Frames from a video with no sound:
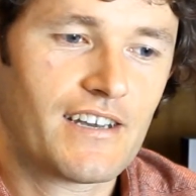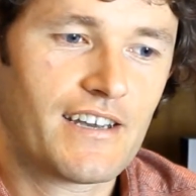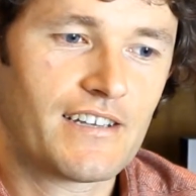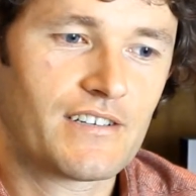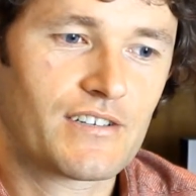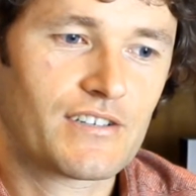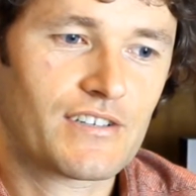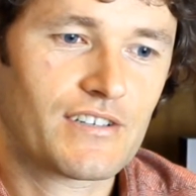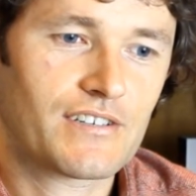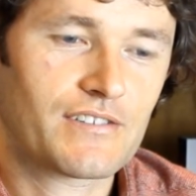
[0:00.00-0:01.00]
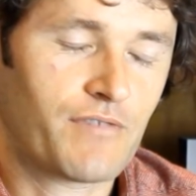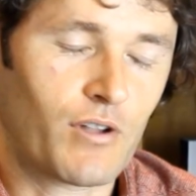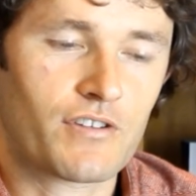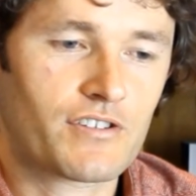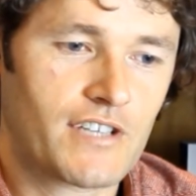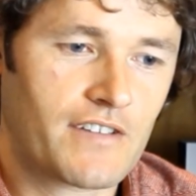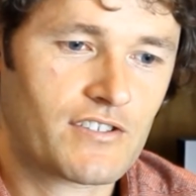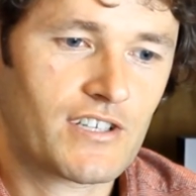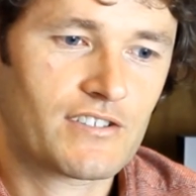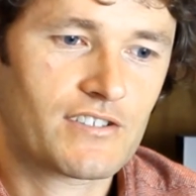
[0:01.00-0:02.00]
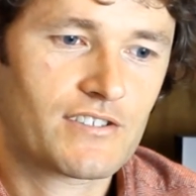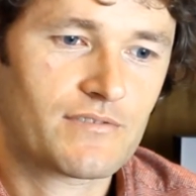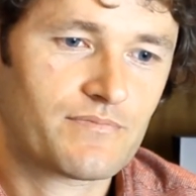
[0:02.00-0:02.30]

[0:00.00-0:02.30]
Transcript: and follow the sunsets.